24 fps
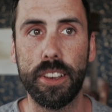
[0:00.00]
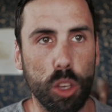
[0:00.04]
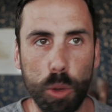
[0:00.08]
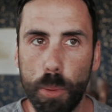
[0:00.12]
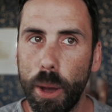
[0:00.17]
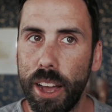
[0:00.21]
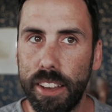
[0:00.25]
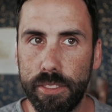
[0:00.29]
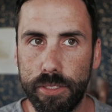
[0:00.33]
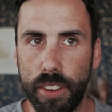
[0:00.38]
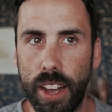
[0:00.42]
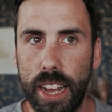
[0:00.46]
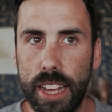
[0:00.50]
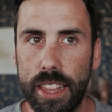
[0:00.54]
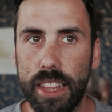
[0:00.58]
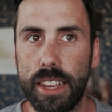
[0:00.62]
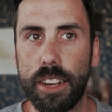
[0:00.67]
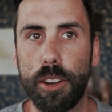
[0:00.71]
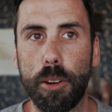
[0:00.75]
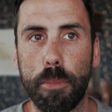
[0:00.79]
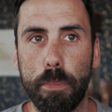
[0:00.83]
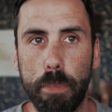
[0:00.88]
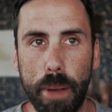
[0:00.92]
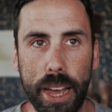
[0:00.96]
You might find
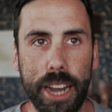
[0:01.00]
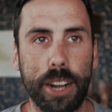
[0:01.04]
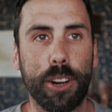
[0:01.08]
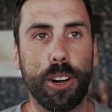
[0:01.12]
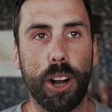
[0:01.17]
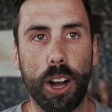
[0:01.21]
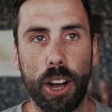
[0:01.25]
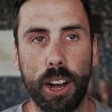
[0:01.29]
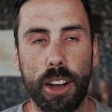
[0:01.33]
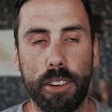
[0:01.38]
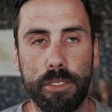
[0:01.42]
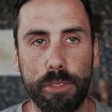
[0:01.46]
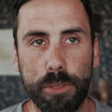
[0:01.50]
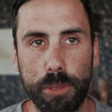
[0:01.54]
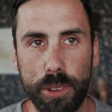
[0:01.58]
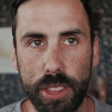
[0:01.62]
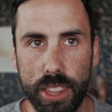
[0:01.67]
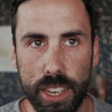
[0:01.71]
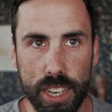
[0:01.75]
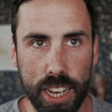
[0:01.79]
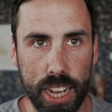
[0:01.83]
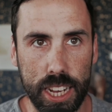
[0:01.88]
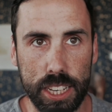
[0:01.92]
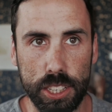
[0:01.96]
that you're better off
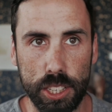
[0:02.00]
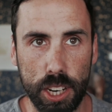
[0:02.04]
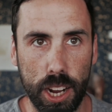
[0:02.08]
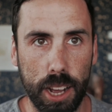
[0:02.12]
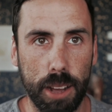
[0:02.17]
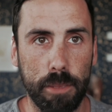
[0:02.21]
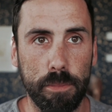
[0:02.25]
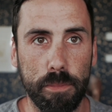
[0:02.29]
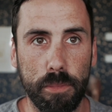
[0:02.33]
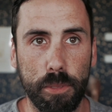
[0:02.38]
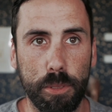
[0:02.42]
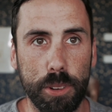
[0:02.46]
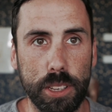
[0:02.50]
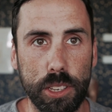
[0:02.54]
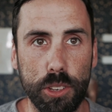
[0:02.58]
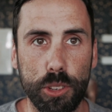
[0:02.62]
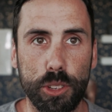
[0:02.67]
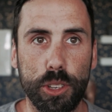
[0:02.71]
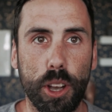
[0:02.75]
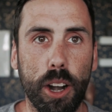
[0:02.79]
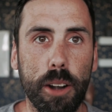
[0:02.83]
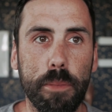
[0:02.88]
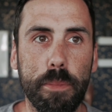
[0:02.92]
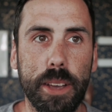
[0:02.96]
with a day job. When you
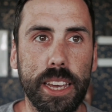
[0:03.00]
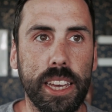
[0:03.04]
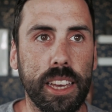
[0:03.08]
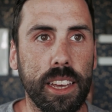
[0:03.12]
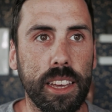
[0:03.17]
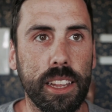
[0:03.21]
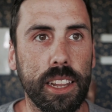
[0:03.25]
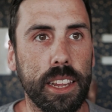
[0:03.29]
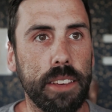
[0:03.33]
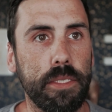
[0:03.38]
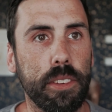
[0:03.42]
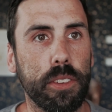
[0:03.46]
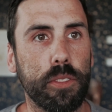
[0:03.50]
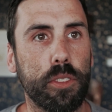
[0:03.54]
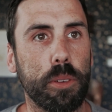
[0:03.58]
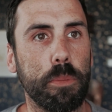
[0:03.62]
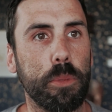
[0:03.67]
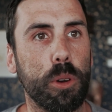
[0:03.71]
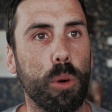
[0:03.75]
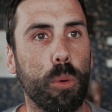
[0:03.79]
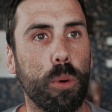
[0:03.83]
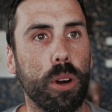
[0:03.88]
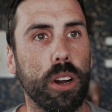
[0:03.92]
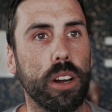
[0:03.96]
start making a living
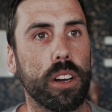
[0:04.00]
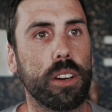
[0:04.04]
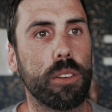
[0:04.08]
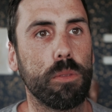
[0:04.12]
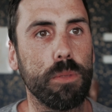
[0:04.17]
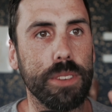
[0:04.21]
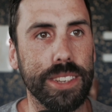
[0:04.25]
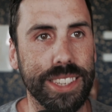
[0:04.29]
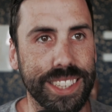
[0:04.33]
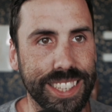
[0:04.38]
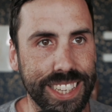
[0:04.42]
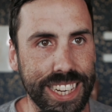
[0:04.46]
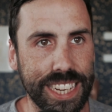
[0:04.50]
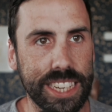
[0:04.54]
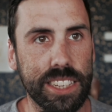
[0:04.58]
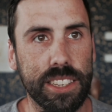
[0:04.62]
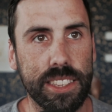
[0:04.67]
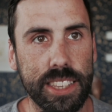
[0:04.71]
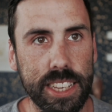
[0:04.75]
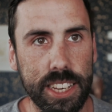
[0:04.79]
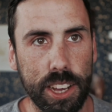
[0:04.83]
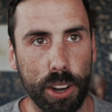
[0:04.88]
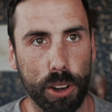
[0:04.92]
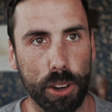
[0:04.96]
from your work,
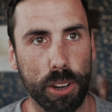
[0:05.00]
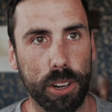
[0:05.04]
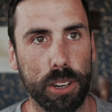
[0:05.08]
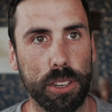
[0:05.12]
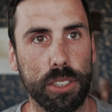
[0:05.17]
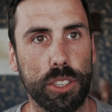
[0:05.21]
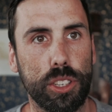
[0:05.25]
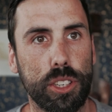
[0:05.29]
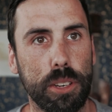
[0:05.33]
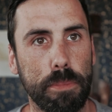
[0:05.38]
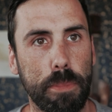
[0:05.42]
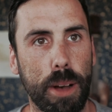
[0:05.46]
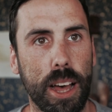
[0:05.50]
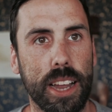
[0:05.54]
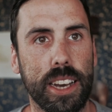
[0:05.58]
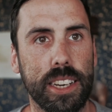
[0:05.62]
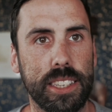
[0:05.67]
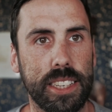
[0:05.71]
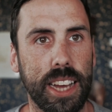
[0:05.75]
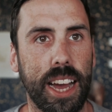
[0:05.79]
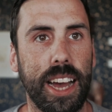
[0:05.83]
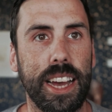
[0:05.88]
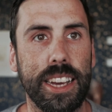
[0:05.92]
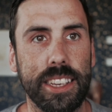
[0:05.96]
resist the urge to
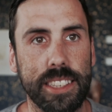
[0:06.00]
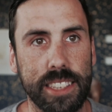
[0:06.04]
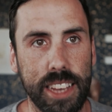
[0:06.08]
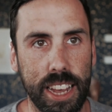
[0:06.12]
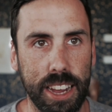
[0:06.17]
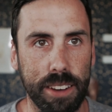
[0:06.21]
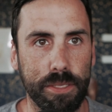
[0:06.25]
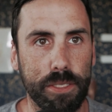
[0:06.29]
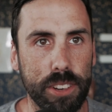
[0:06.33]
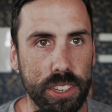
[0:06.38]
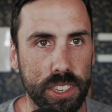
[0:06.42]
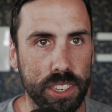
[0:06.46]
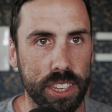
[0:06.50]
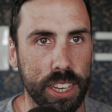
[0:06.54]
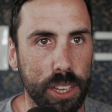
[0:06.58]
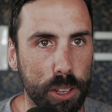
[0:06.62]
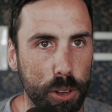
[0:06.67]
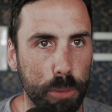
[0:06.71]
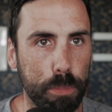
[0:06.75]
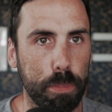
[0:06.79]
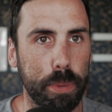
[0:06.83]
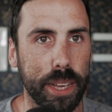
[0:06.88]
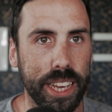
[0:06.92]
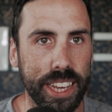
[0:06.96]
monetize every
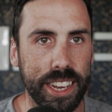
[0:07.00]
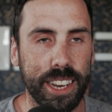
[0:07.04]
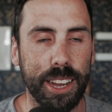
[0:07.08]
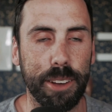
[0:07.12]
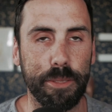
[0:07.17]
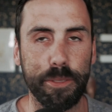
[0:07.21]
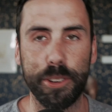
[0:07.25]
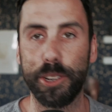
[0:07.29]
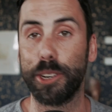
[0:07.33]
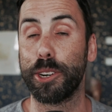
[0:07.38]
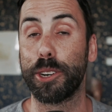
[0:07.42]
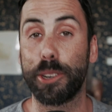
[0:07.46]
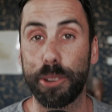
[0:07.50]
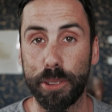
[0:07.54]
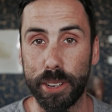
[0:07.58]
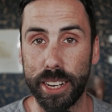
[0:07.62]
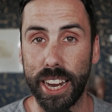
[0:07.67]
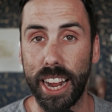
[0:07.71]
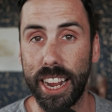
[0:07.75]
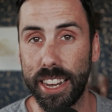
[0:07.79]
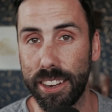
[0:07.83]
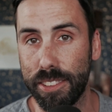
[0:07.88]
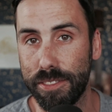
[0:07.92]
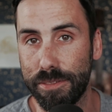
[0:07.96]
single bit of your
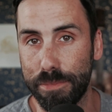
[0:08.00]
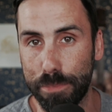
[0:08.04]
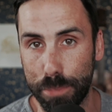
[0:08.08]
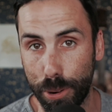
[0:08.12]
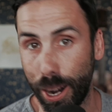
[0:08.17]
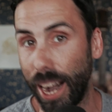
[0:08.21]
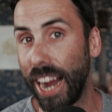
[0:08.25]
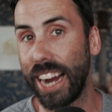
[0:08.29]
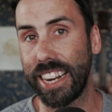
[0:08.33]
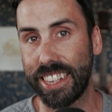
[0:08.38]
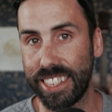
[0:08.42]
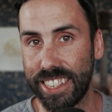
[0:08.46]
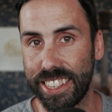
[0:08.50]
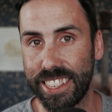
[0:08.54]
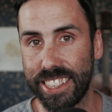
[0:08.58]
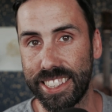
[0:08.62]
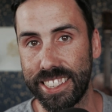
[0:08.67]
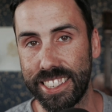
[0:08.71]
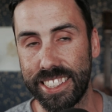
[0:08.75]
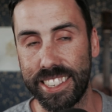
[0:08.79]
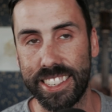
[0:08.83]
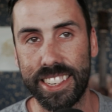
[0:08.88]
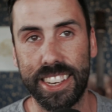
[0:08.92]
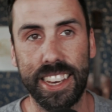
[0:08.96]
creative
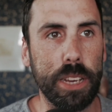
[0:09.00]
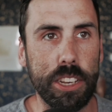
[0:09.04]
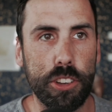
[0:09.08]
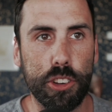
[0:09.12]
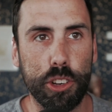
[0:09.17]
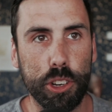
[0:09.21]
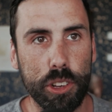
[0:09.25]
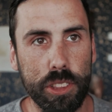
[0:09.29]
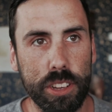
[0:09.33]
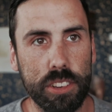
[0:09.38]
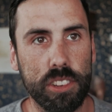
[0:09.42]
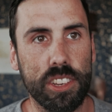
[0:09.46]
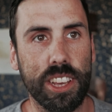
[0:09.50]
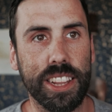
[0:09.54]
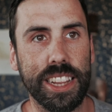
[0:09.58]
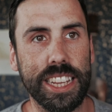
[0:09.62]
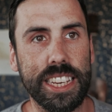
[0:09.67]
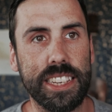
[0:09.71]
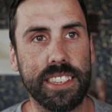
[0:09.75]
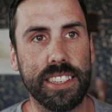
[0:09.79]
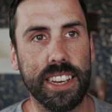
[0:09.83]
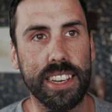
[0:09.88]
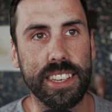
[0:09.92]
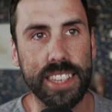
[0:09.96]
practice. Be sure there's at
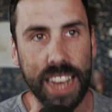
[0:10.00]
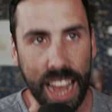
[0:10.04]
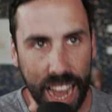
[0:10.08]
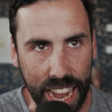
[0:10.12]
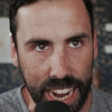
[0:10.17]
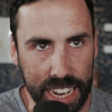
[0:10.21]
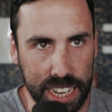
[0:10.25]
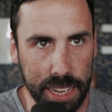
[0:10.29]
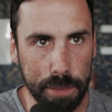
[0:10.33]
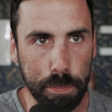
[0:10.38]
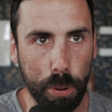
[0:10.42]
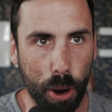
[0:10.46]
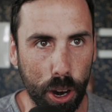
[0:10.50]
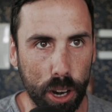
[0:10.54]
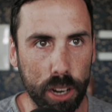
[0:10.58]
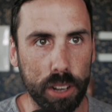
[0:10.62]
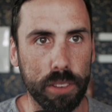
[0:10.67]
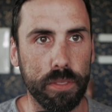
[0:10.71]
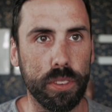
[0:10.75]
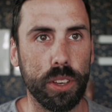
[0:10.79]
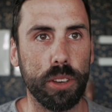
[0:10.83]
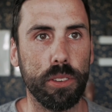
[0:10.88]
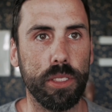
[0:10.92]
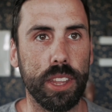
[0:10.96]
least a tiny
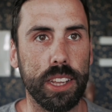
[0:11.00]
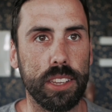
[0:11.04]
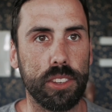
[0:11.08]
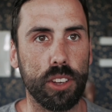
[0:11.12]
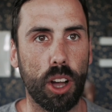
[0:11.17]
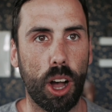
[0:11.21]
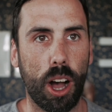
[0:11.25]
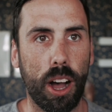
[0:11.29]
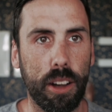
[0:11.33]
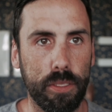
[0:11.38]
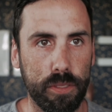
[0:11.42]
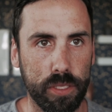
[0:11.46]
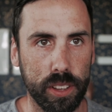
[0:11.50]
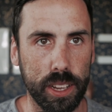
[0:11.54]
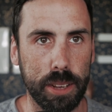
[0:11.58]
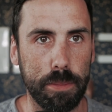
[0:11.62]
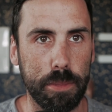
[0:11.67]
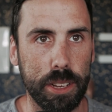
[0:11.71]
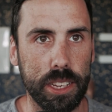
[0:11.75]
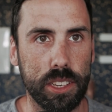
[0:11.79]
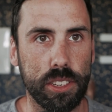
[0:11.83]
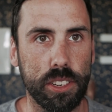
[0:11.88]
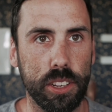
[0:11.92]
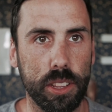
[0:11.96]
part of you that's off
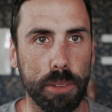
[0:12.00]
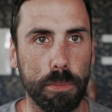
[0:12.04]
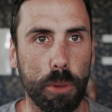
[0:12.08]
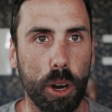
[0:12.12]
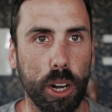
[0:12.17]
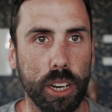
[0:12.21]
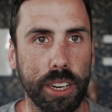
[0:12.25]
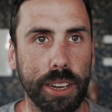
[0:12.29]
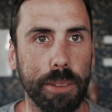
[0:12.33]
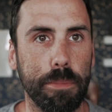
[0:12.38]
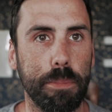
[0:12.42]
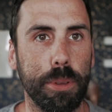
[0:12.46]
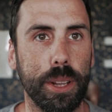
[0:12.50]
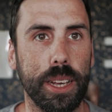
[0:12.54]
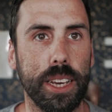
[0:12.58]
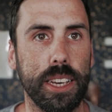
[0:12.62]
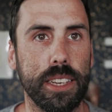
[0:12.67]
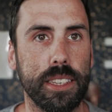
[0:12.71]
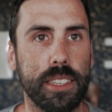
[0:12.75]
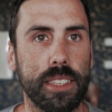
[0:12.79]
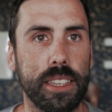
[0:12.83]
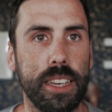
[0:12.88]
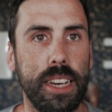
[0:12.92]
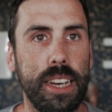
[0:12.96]
limits to the
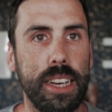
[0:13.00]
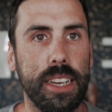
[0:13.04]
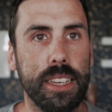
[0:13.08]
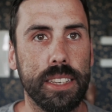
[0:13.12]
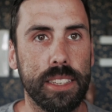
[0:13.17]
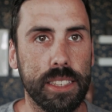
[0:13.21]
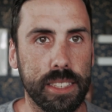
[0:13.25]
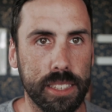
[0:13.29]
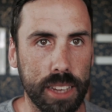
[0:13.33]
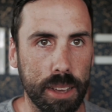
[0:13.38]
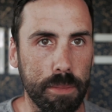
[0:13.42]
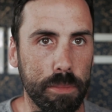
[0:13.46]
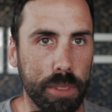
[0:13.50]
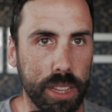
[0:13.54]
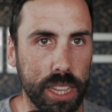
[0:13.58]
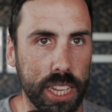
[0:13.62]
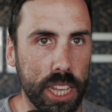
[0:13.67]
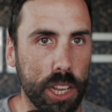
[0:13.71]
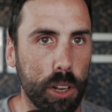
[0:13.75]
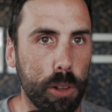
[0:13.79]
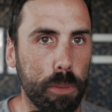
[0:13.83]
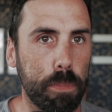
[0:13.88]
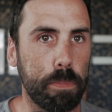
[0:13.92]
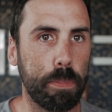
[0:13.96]
marketplace, some
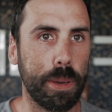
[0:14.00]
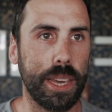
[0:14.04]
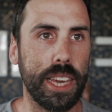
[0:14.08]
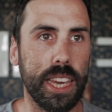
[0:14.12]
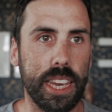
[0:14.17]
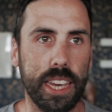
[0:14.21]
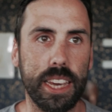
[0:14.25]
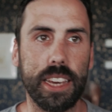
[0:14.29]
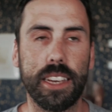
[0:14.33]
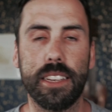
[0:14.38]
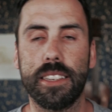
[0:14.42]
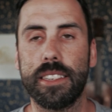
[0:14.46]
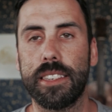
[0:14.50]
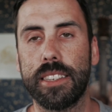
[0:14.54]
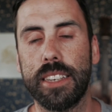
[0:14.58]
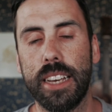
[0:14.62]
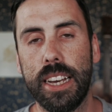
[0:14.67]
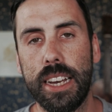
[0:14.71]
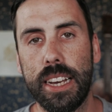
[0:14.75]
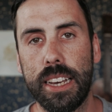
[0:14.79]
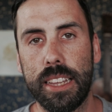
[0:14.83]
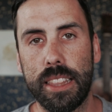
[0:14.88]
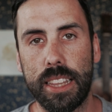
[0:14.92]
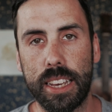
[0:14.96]
little piece
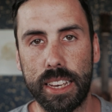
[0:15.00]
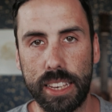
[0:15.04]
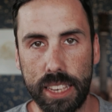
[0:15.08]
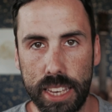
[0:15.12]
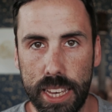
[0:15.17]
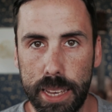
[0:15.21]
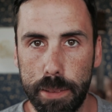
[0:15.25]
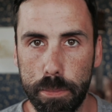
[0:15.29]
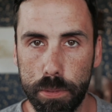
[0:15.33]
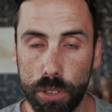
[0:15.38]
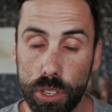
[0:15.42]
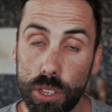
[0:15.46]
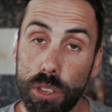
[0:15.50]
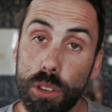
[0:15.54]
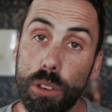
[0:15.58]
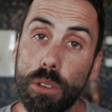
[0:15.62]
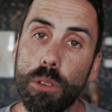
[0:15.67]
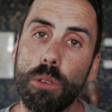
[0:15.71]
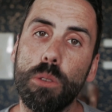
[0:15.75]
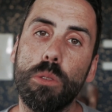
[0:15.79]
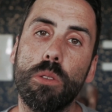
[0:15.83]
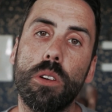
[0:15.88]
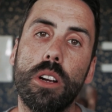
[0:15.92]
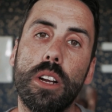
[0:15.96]
that keeps
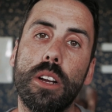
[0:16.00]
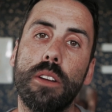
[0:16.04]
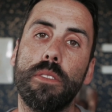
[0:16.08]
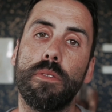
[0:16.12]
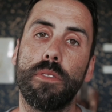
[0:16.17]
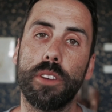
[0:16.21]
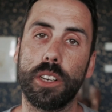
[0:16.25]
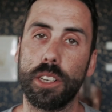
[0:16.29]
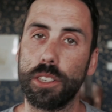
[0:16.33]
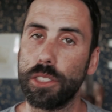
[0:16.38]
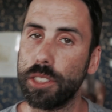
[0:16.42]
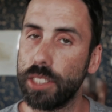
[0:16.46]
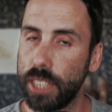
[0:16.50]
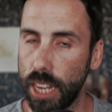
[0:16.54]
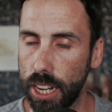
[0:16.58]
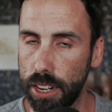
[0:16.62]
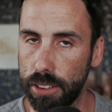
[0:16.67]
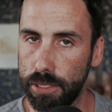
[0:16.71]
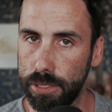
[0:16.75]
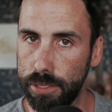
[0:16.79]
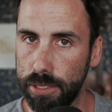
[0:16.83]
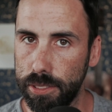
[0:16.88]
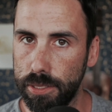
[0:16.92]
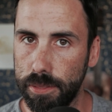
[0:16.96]
you for
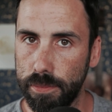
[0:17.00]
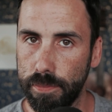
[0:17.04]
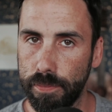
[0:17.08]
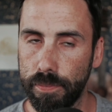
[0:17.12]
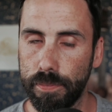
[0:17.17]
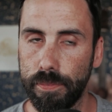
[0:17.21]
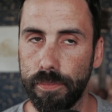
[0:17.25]
yourself.